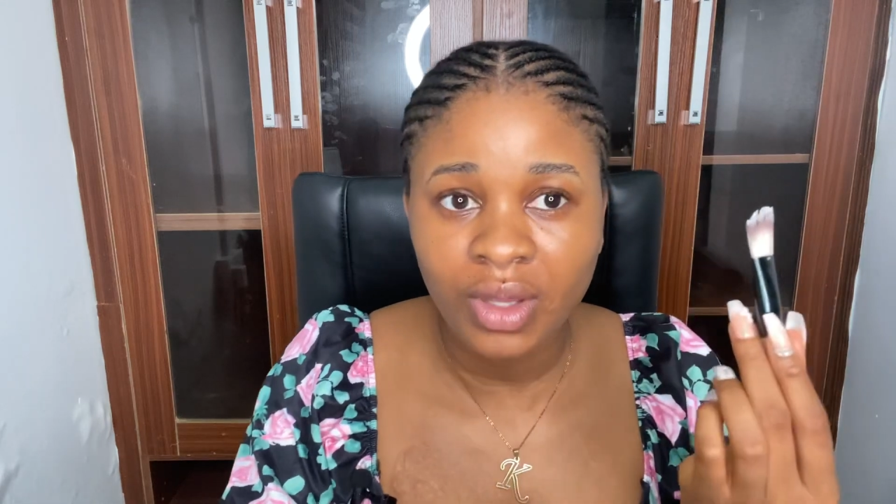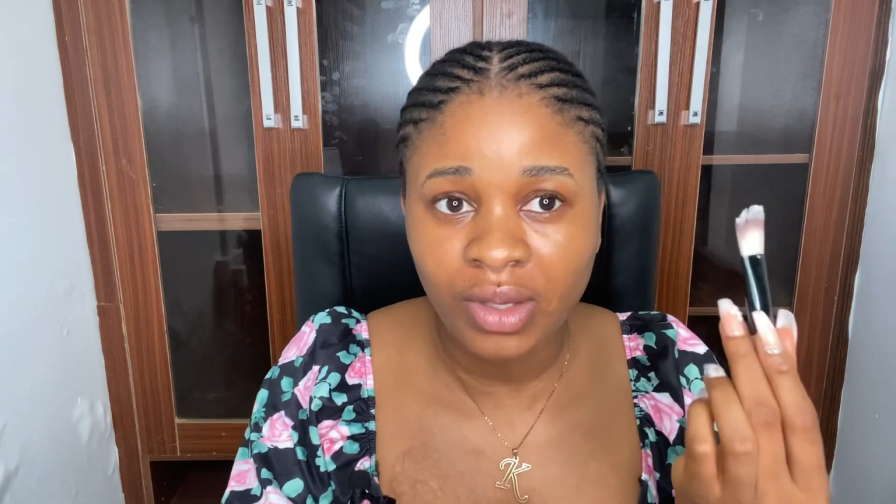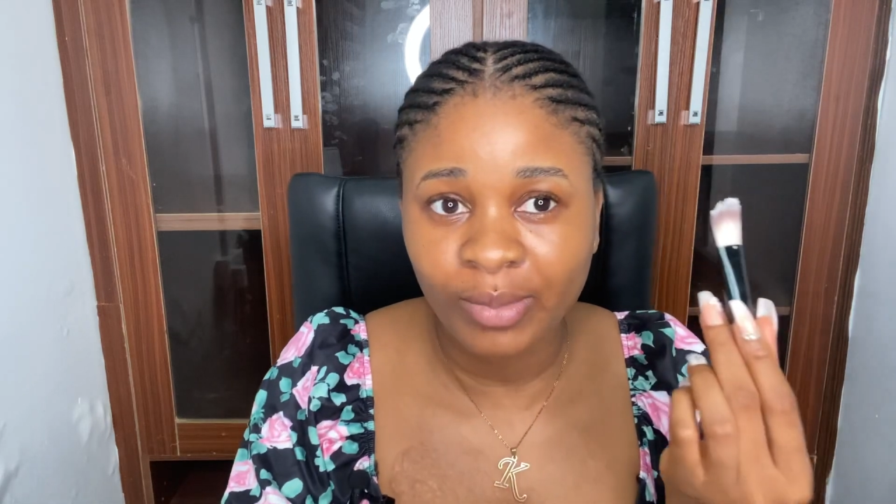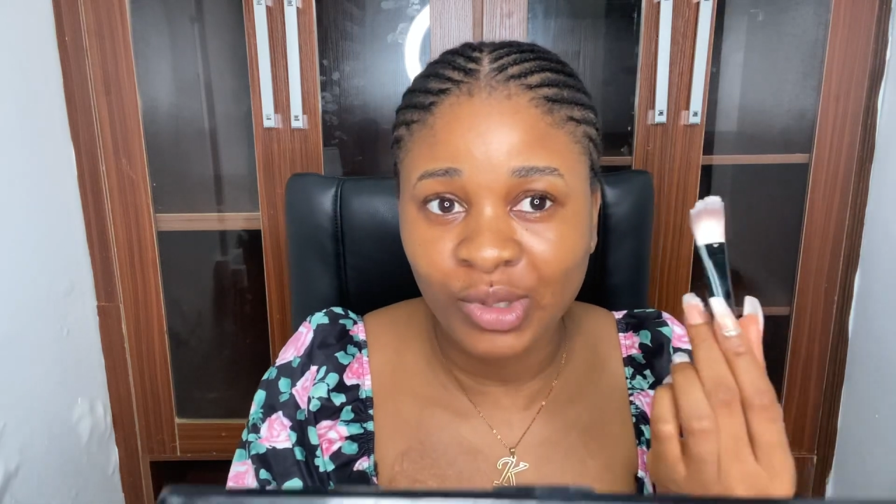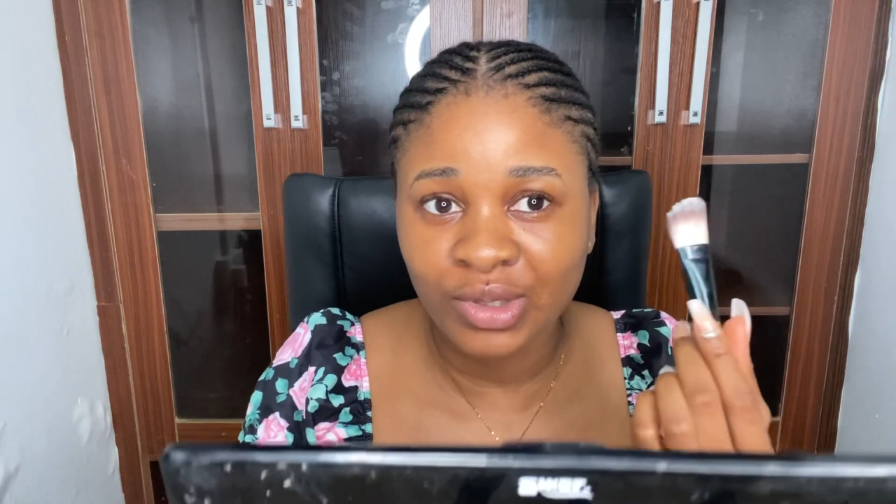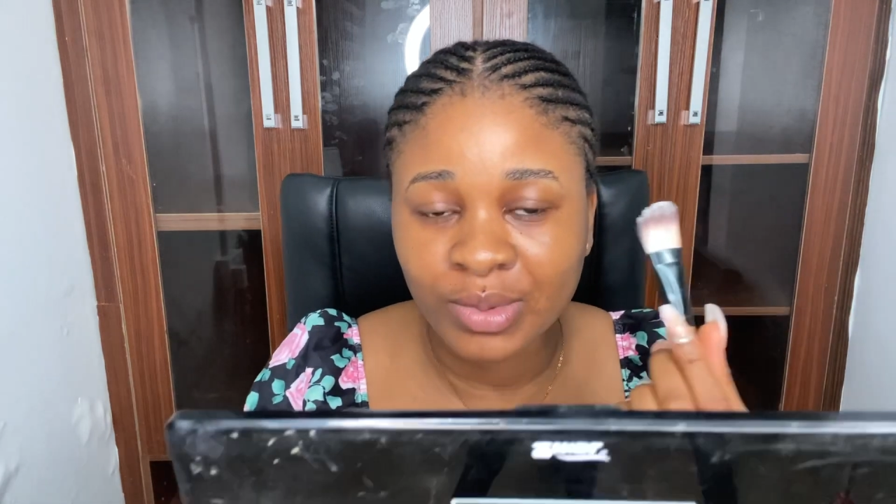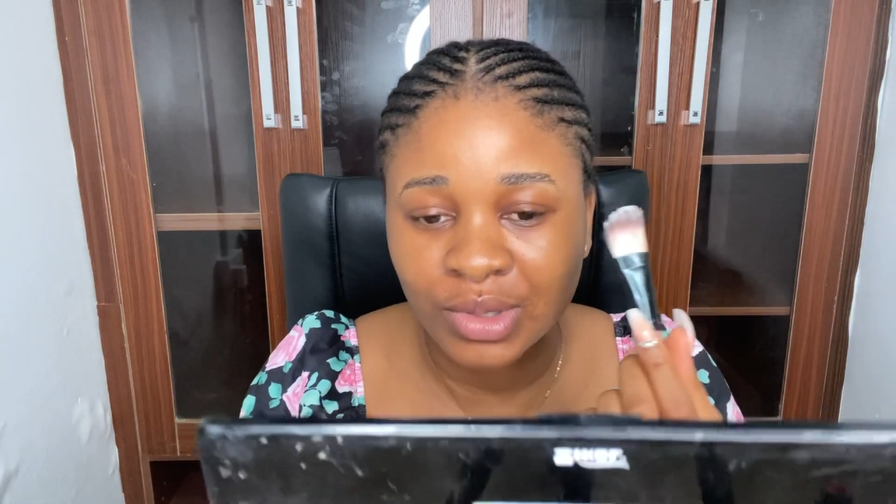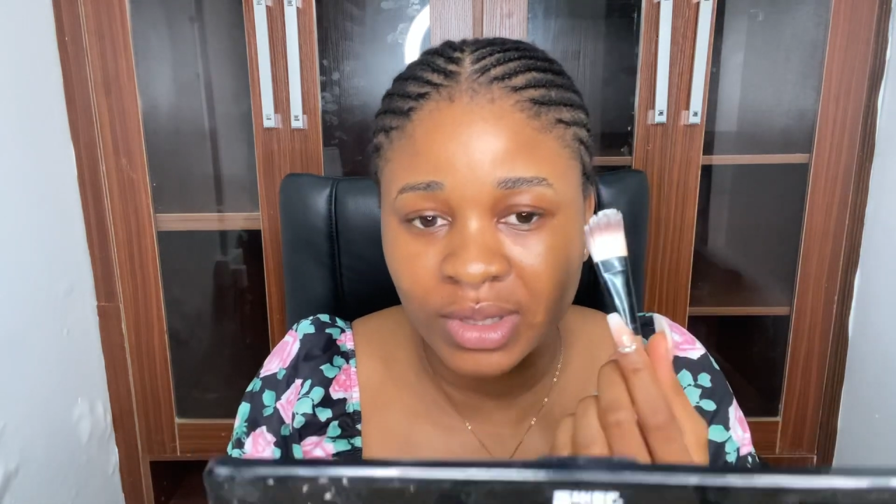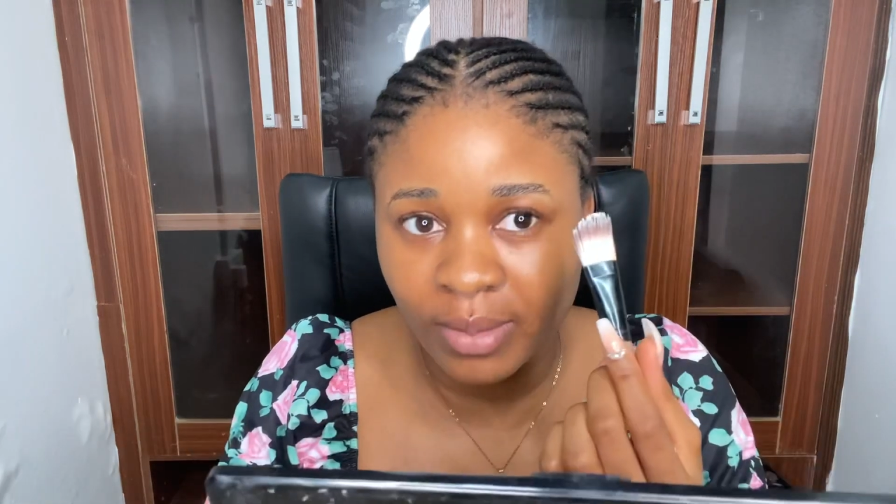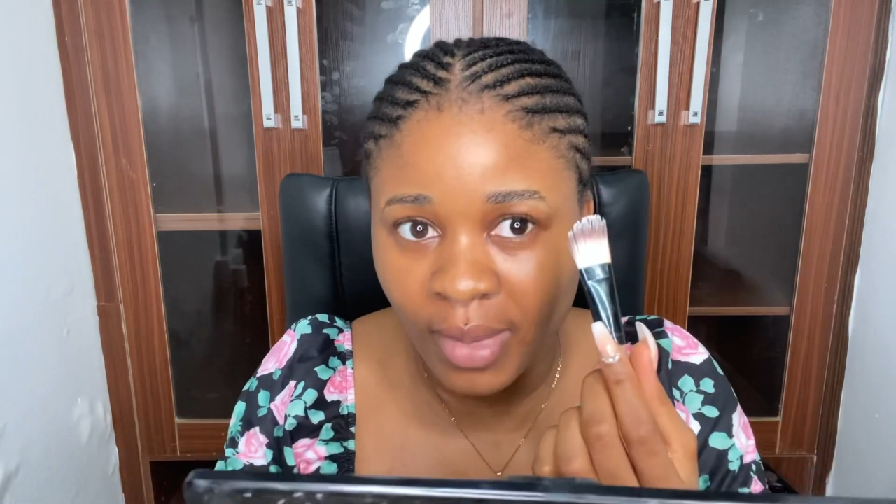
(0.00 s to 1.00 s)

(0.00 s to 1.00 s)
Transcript: I'm going to be using